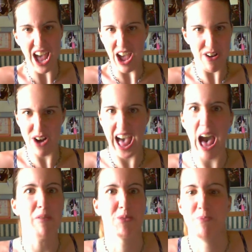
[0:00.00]
who
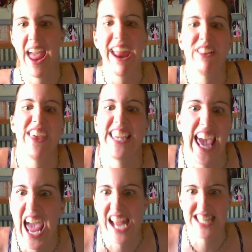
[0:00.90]
helped make the
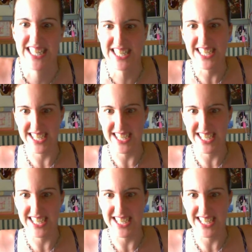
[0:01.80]
kids,